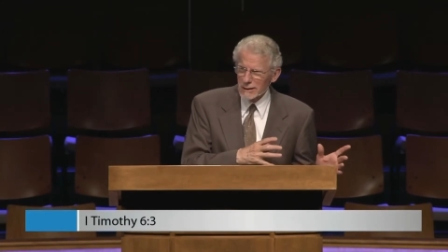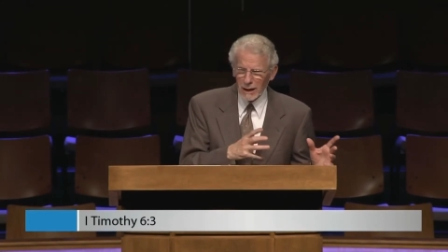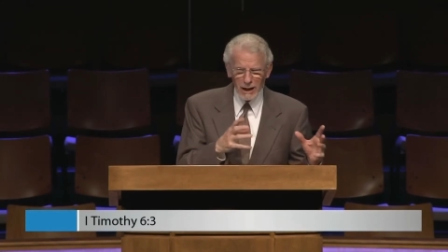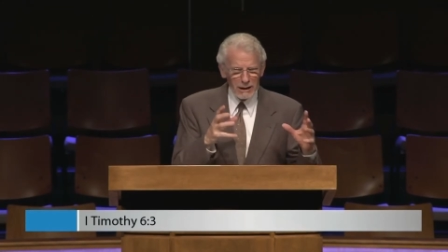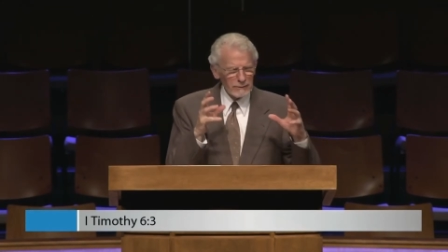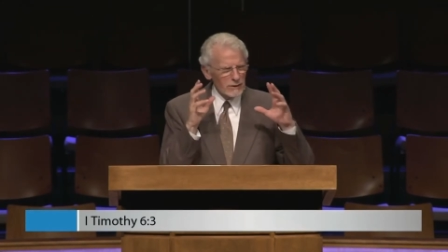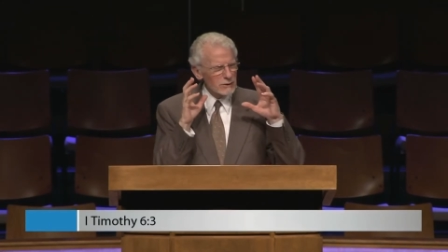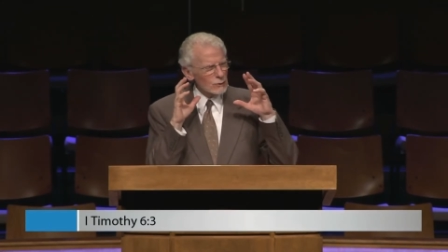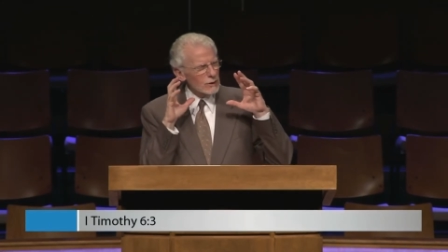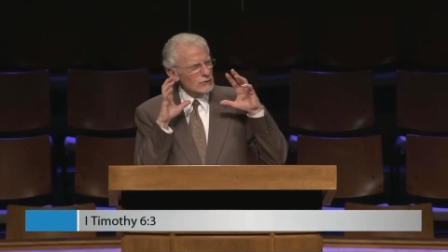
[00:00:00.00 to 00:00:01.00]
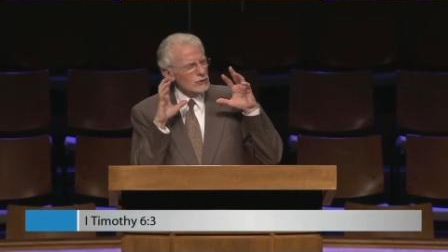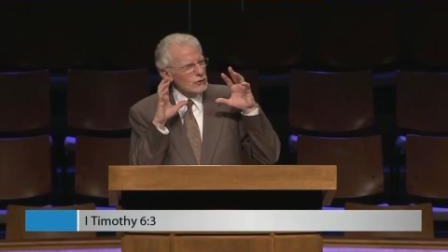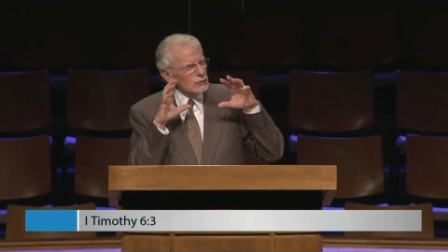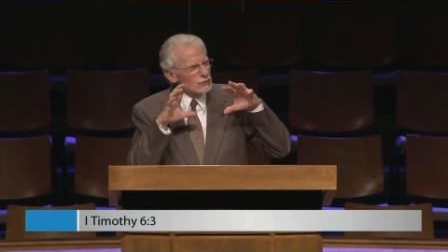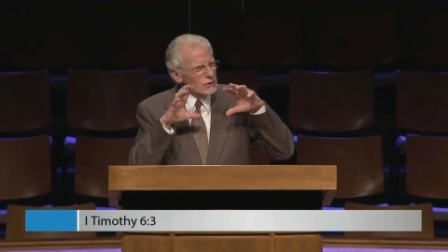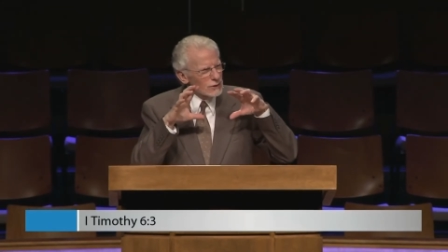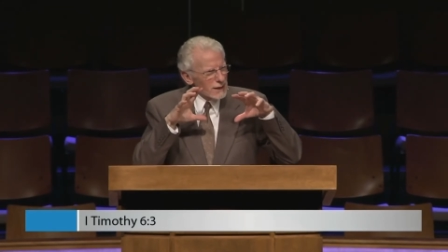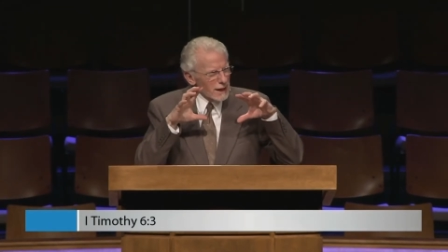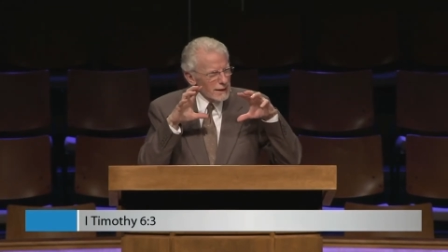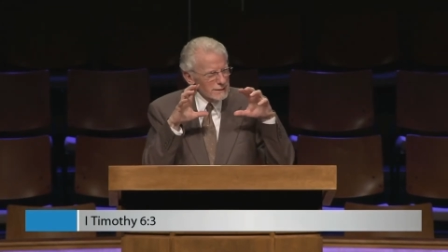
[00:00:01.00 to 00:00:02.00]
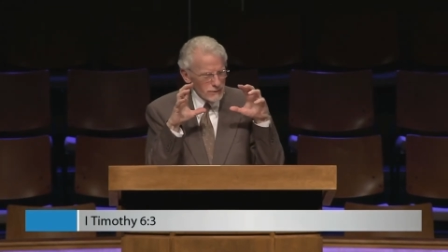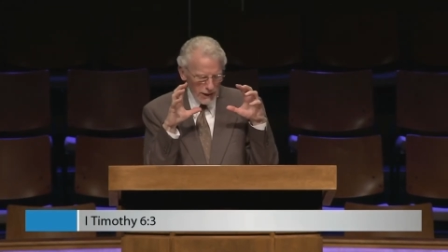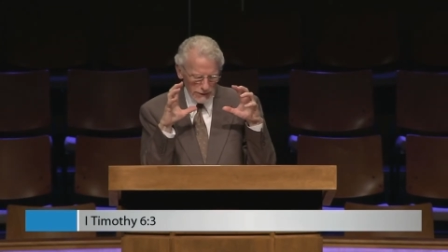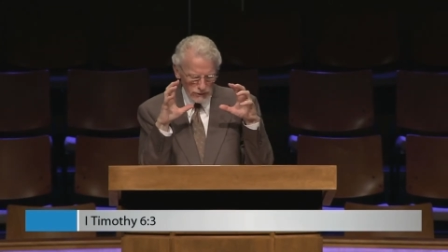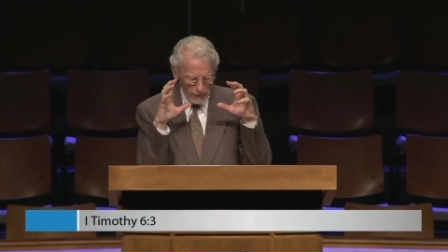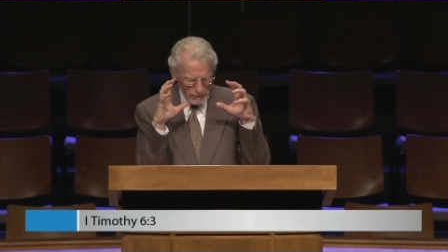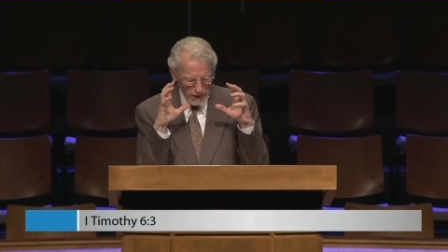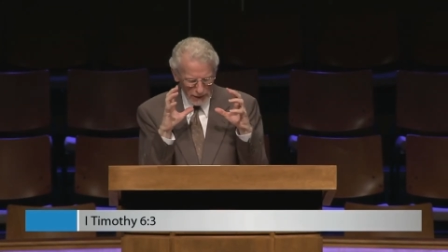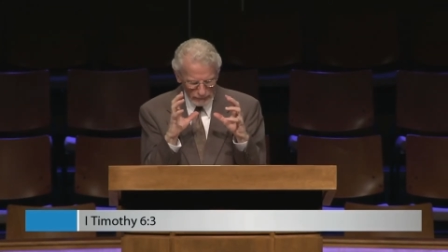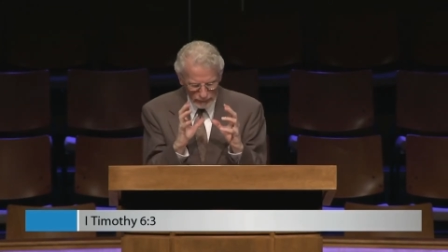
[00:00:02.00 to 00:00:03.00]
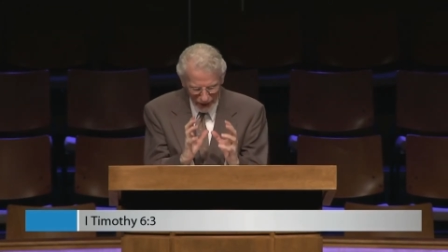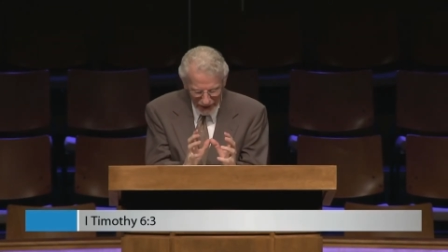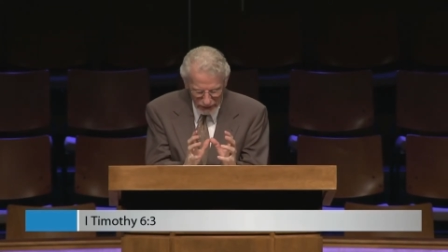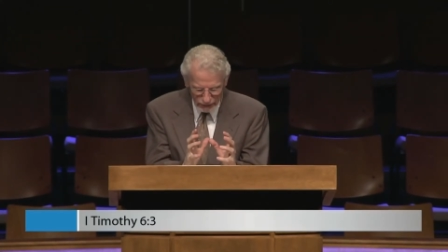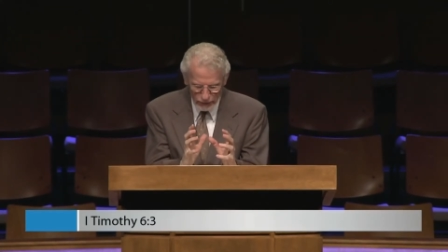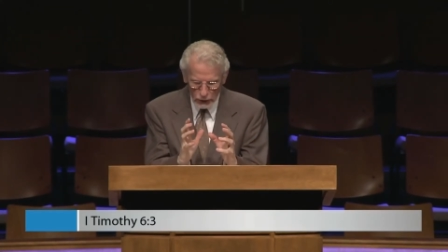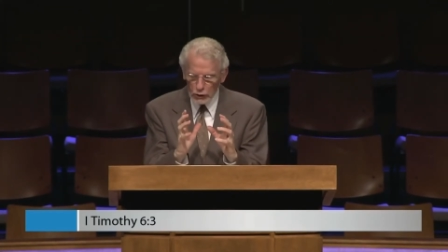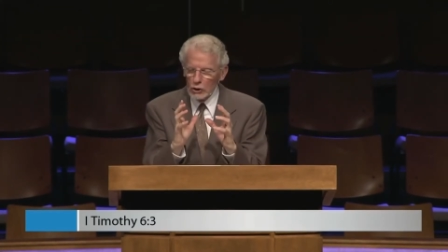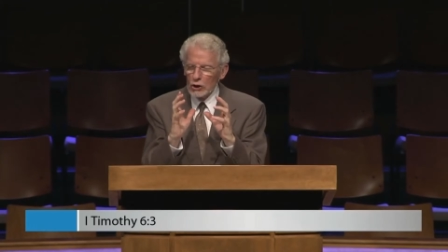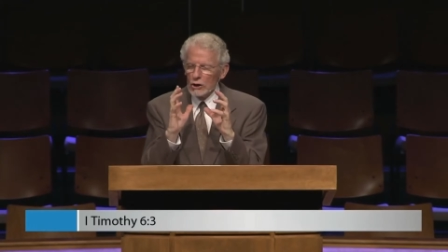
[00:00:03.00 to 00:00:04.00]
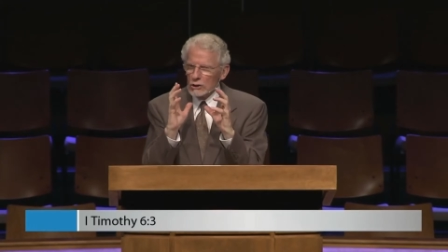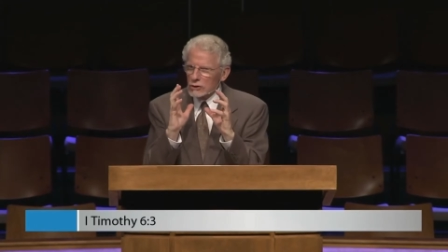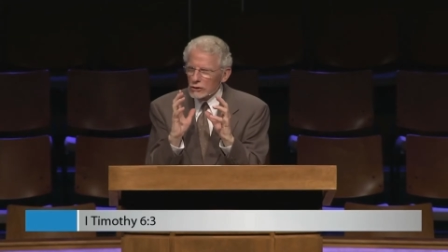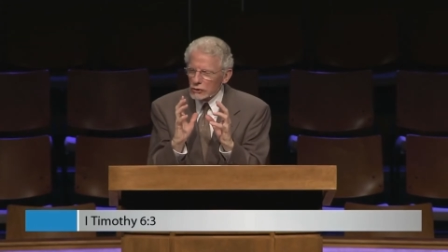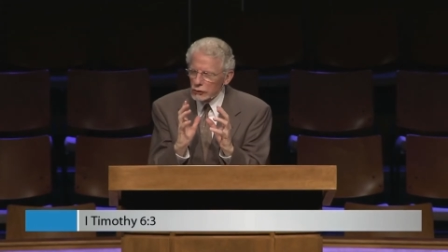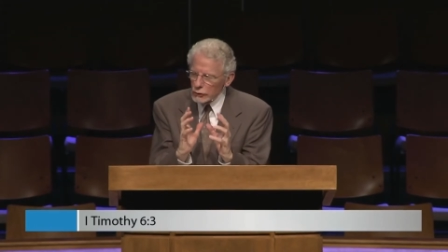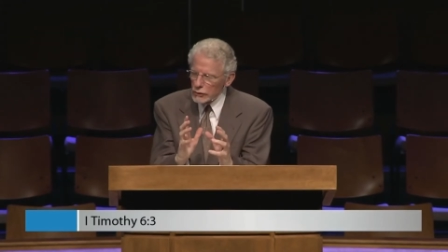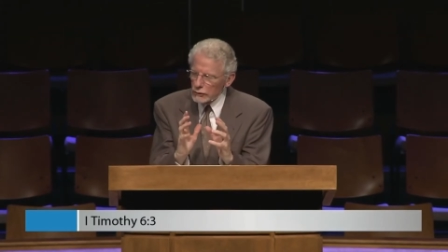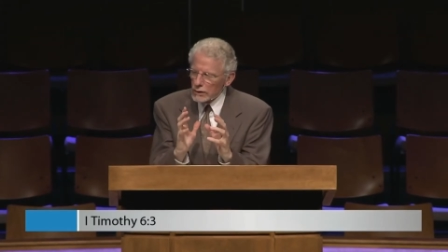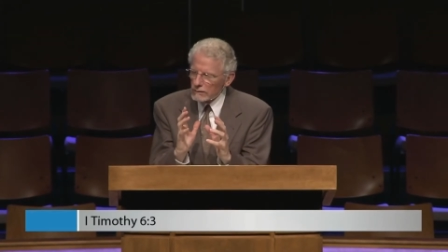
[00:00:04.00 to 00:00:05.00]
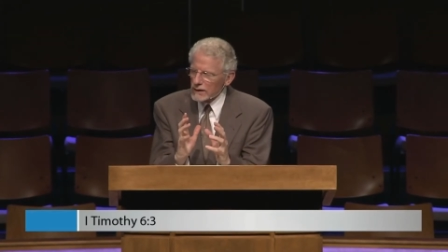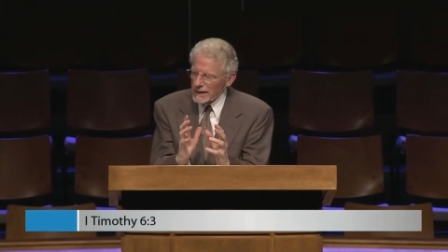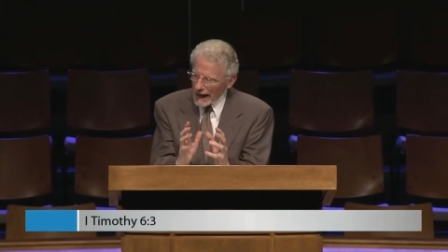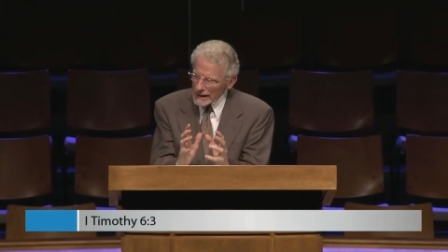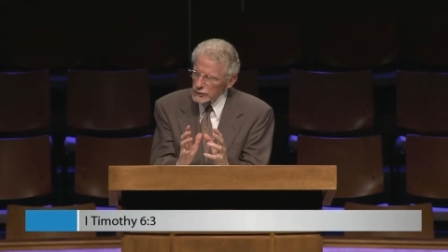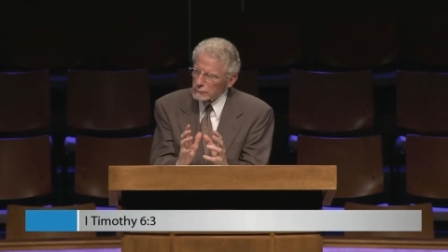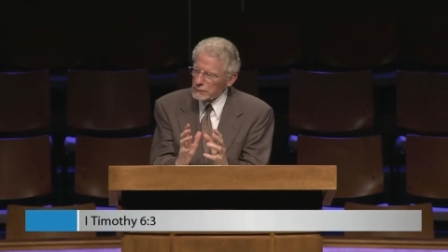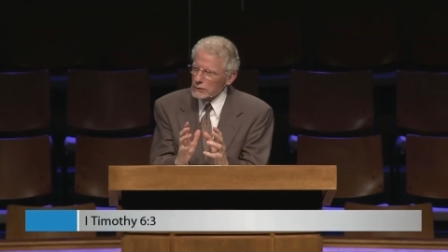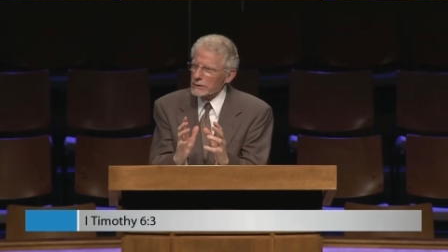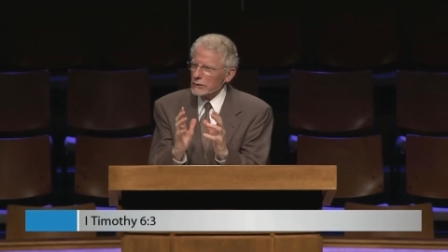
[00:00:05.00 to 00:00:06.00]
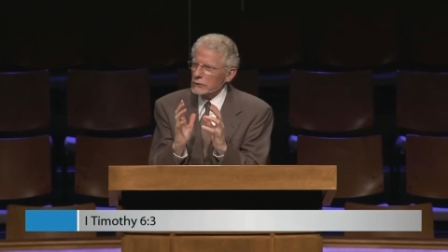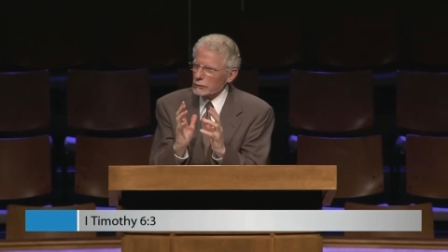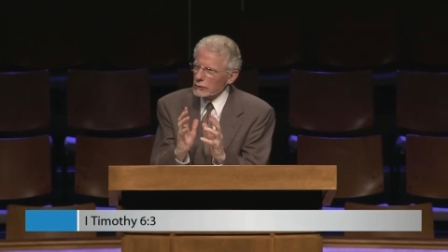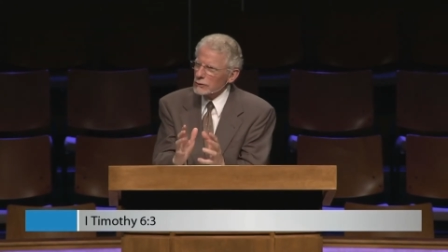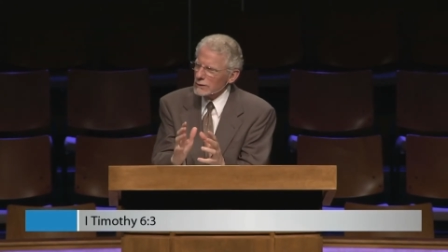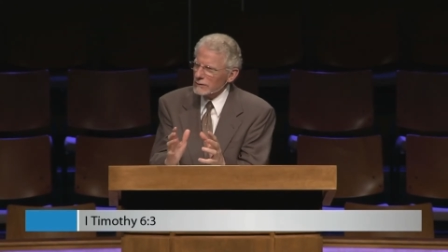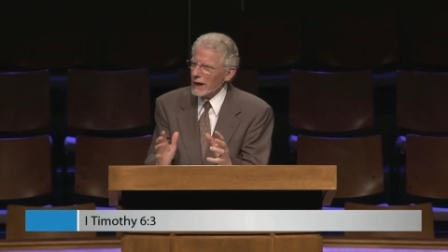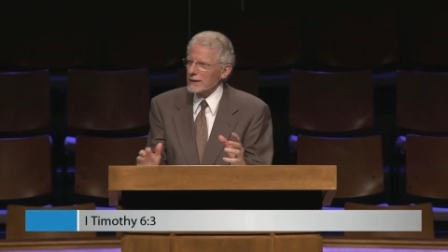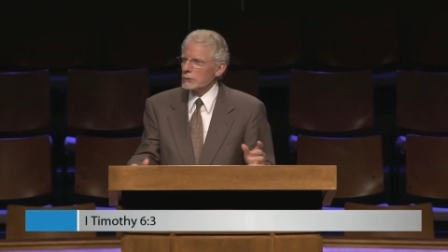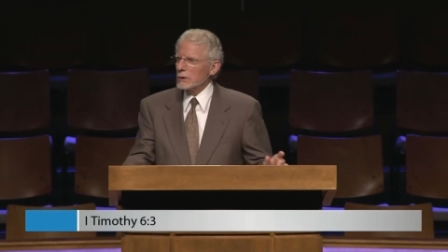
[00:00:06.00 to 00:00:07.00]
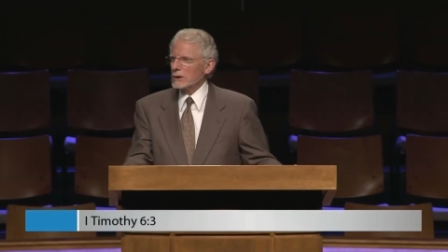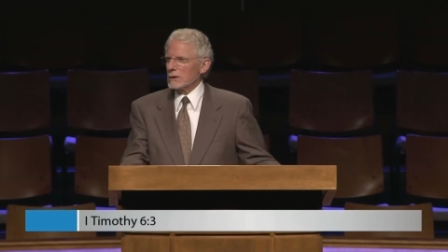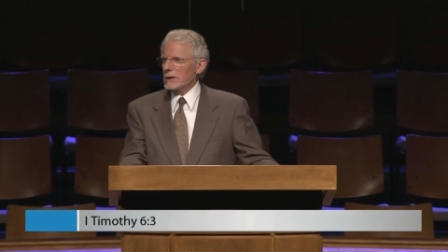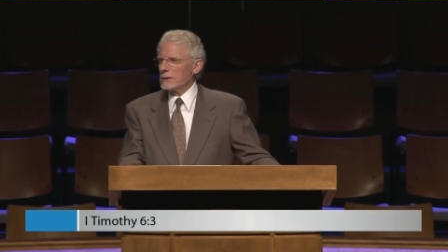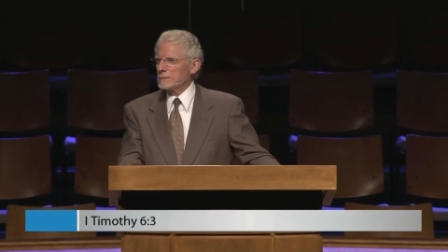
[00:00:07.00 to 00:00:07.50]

often this word used in the context of being faithful to the truth of the gospel and the truth of God's word.